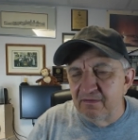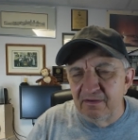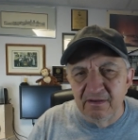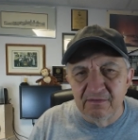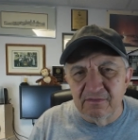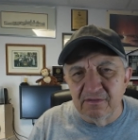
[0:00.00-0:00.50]

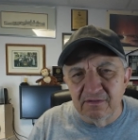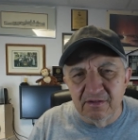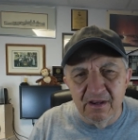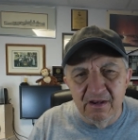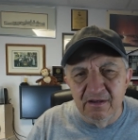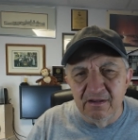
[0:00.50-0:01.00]

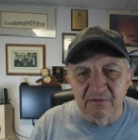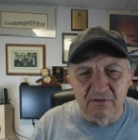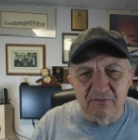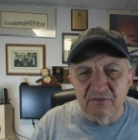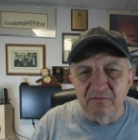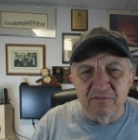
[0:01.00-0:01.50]
instantaneous
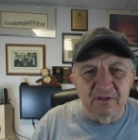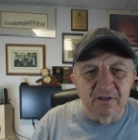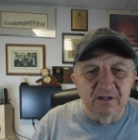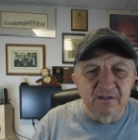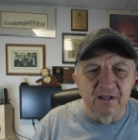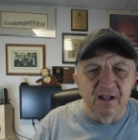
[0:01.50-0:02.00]
or something
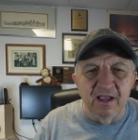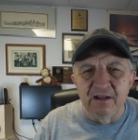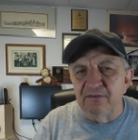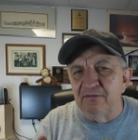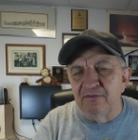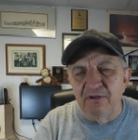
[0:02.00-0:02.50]
like that. I
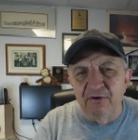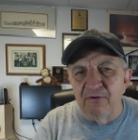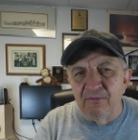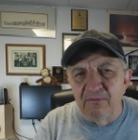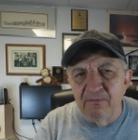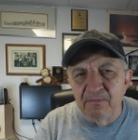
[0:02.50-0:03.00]
don't know.